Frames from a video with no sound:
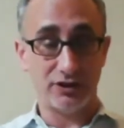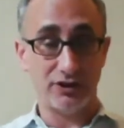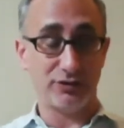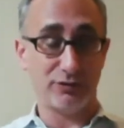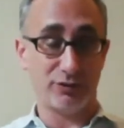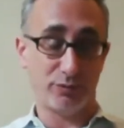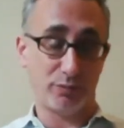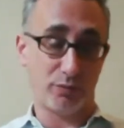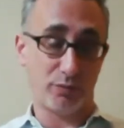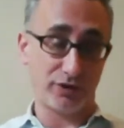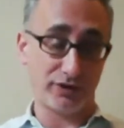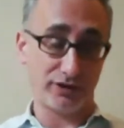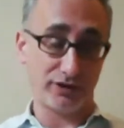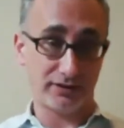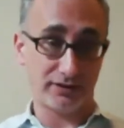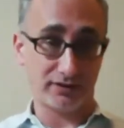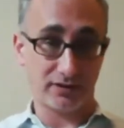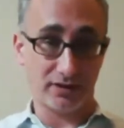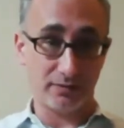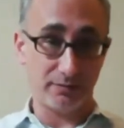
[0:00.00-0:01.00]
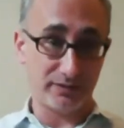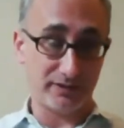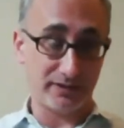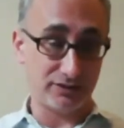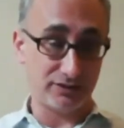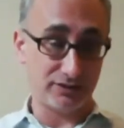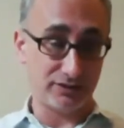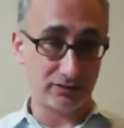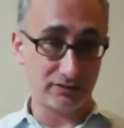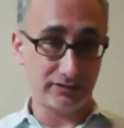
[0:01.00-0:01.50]
You can report it to the
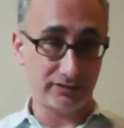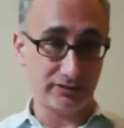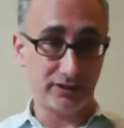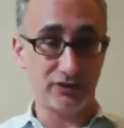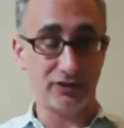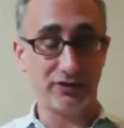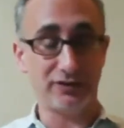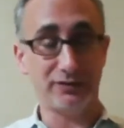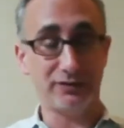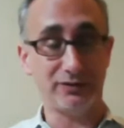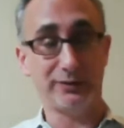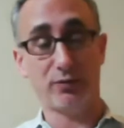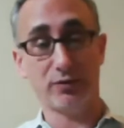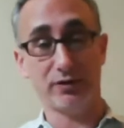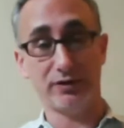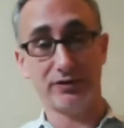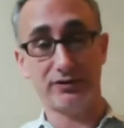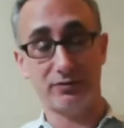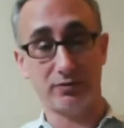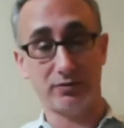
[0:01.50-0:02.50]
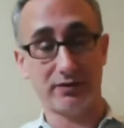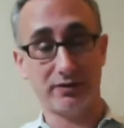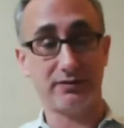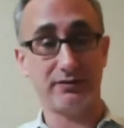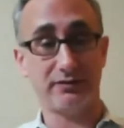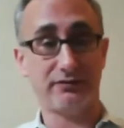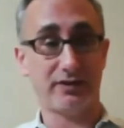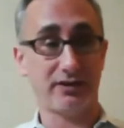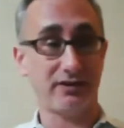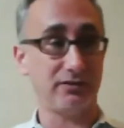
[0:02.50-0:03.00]
company internally, or you can report it to
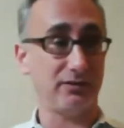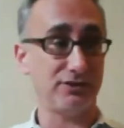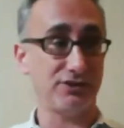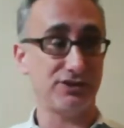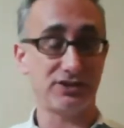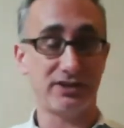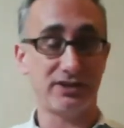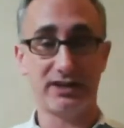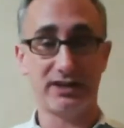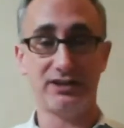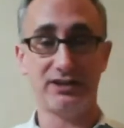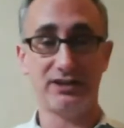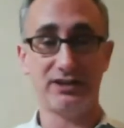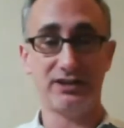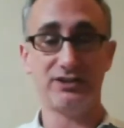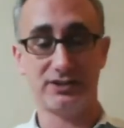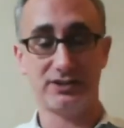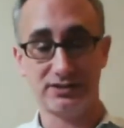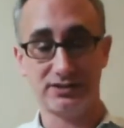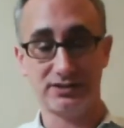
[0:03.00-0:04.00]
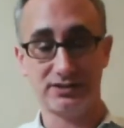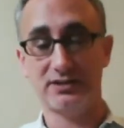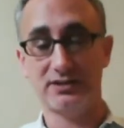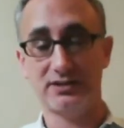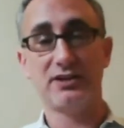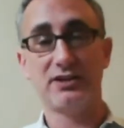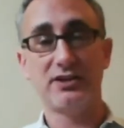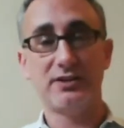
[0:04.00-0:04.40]
one of the federal or state agencies.